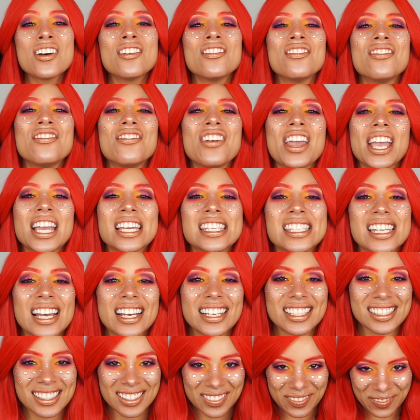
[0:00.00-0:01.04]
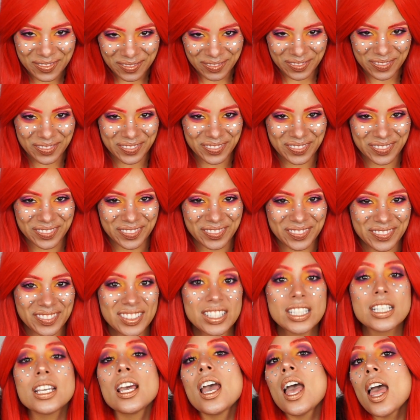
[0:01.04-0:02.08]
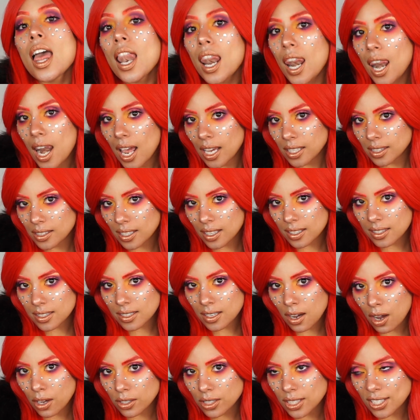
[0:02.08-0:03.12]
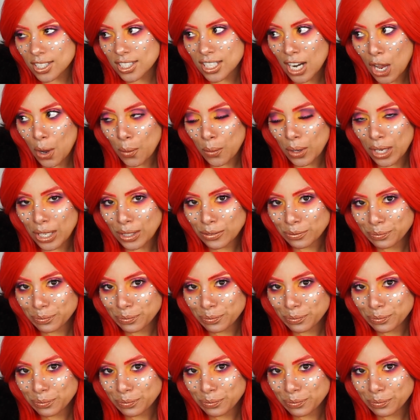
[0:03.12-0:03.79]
victors. Let's get started, shall we?